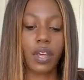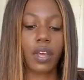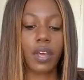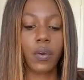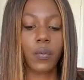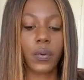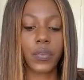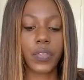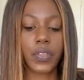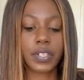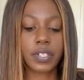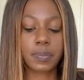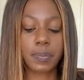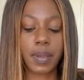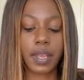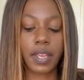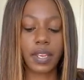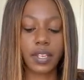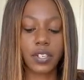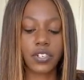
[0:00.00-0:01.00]
With this
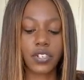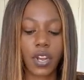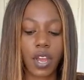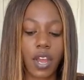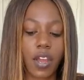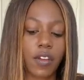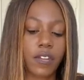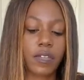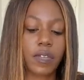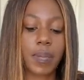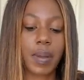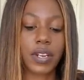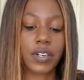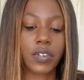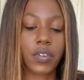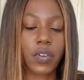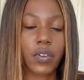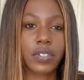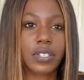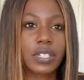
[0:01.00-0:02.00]
Page of
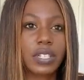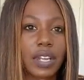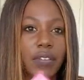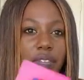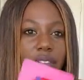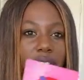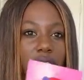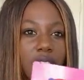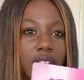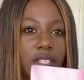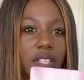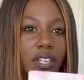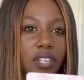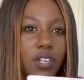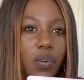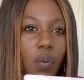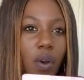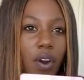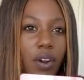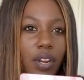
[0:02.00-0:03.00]
Pentacles, it definitely looks like
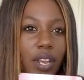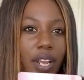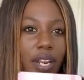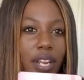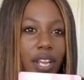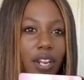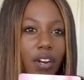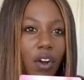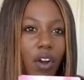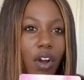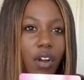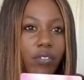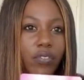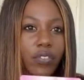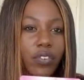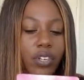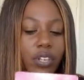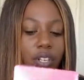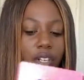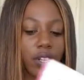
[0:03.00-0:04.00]
you are getting an
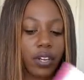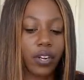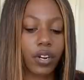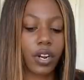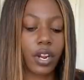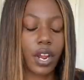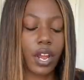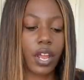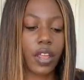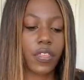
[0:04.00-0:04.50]
offer here.